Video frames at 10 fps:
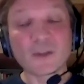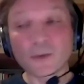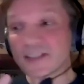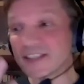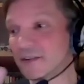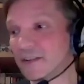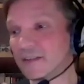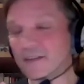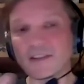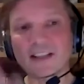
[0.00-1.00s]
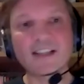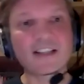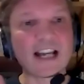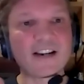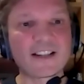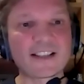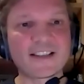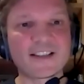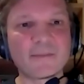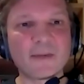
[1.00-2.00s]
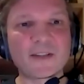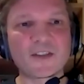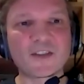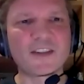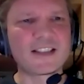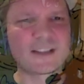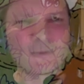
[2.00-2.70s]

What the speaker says: And also the fakir character that you mentioned is